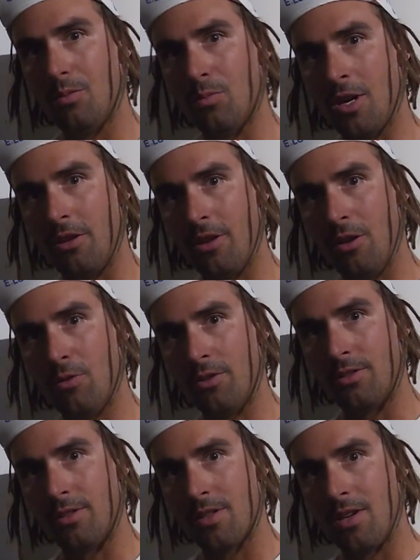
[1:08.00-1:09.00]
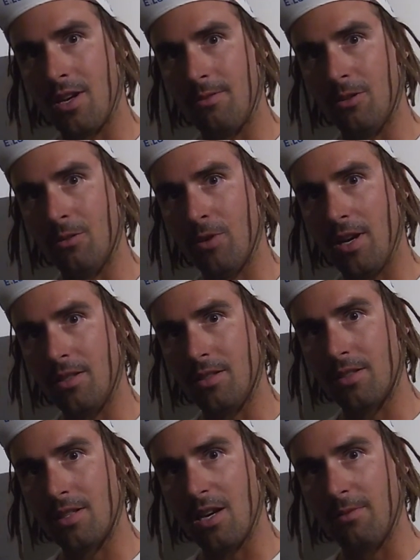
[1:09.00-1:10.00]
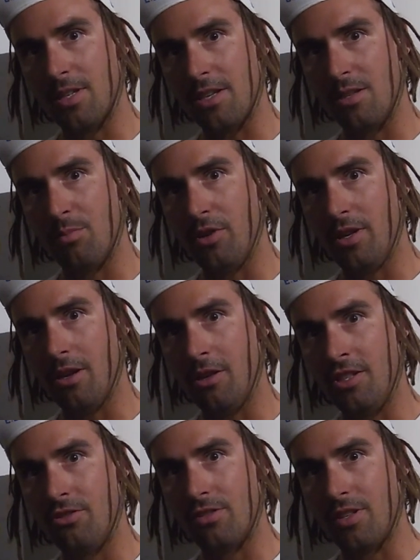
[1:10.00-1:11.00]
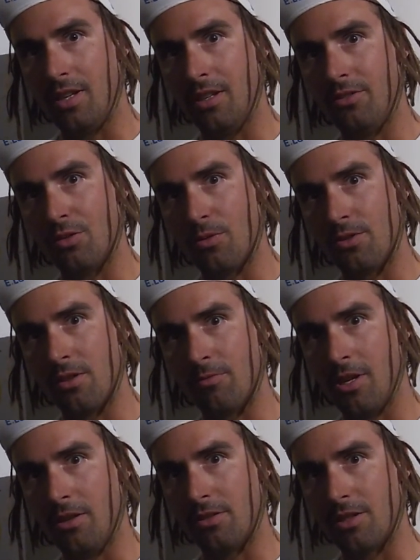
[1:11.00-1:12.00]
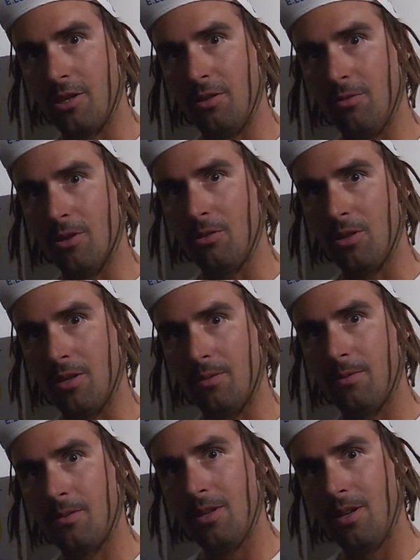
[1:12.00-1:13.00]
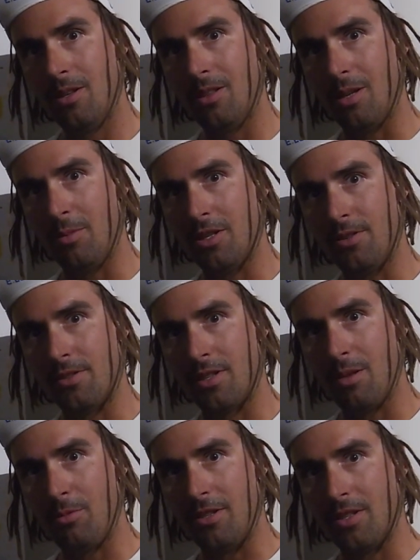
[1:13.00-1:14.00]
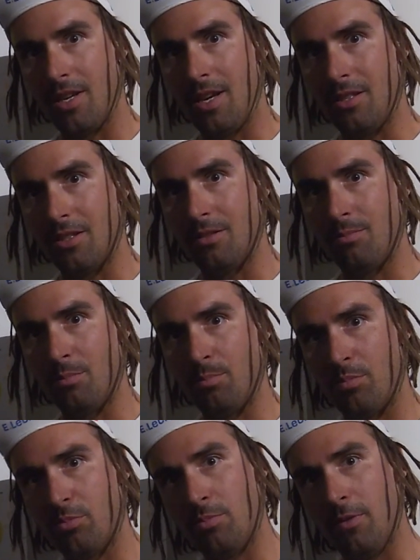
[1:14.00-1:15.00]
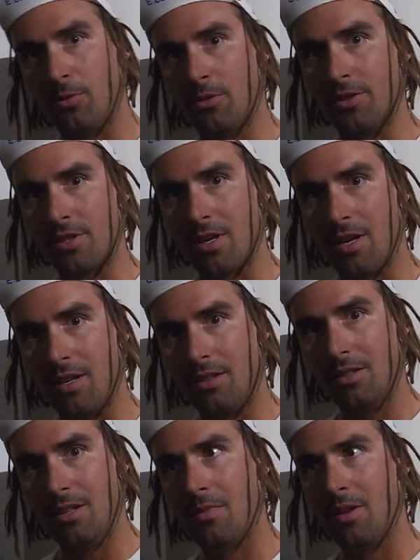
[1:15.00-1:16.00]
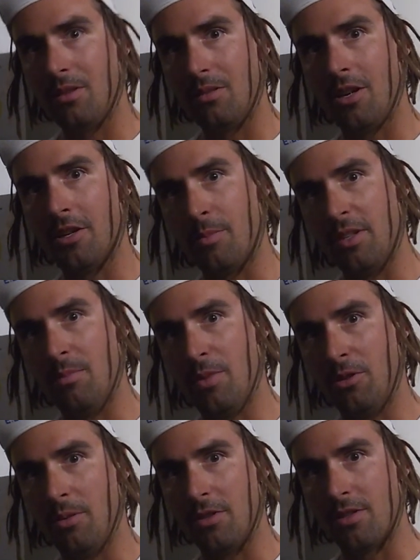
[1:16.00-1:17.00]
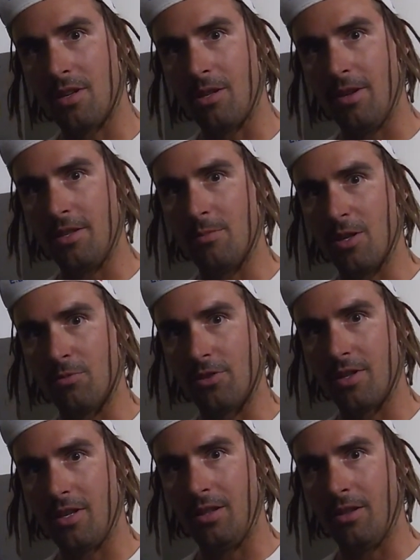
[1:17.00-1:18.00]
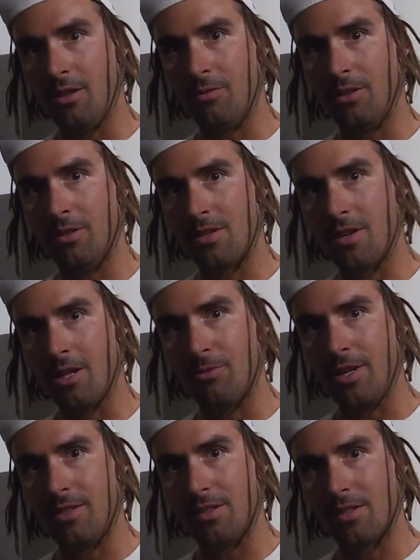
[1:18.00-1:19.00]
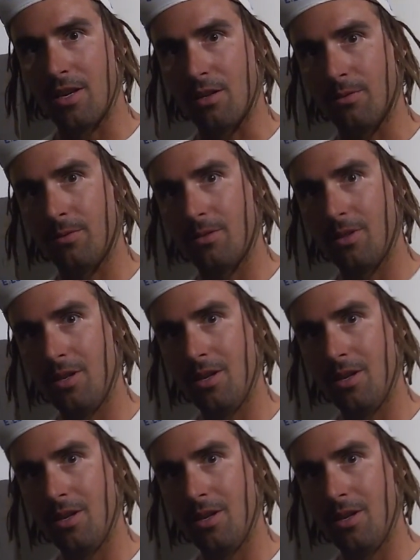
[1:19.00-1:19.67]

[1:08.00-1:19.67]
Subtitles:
While although watching the start of a race itself is actually pretty uninteresting, just watching the riders slowly roll off, there'll be tons to keep you entertained before the start. Arguably the build up to start the race is much more exciting than the start of the race itself.